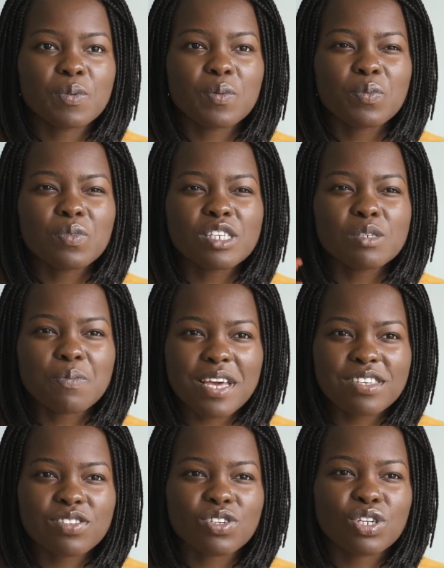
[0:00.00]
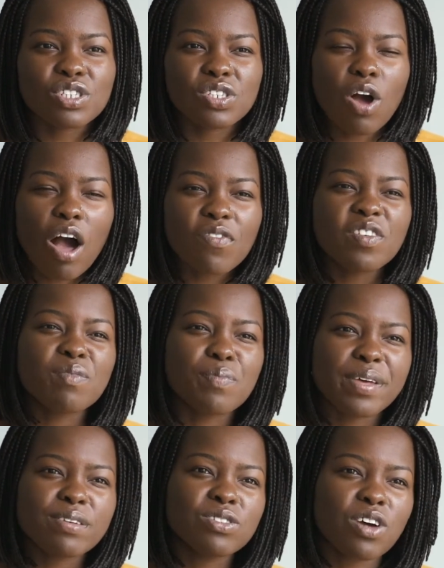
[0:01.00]
But these spaces are often
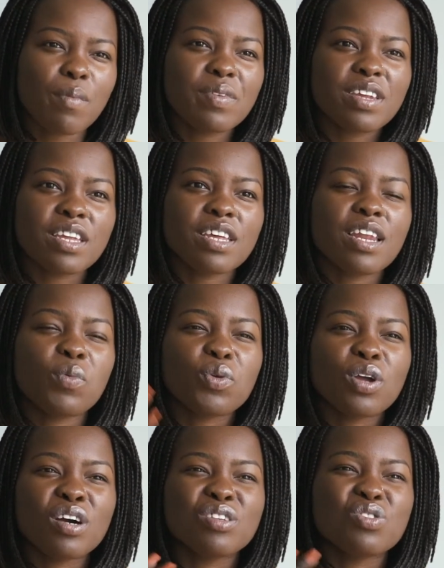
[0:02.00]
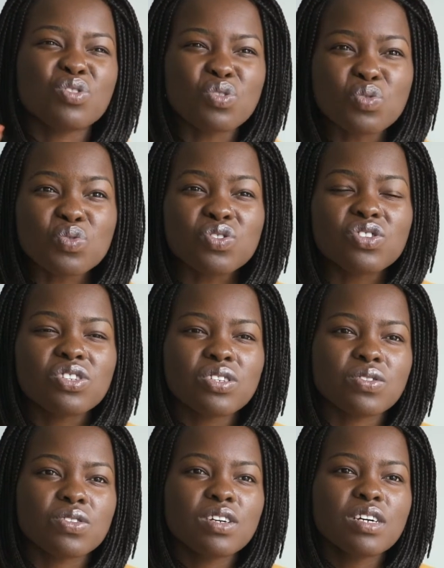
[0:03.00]
male dominated, and we're not used
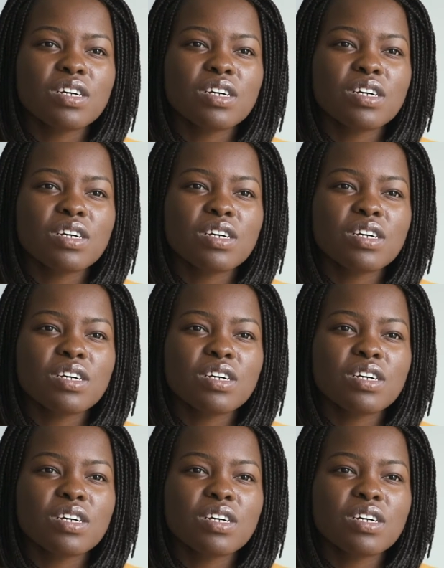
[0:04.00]
to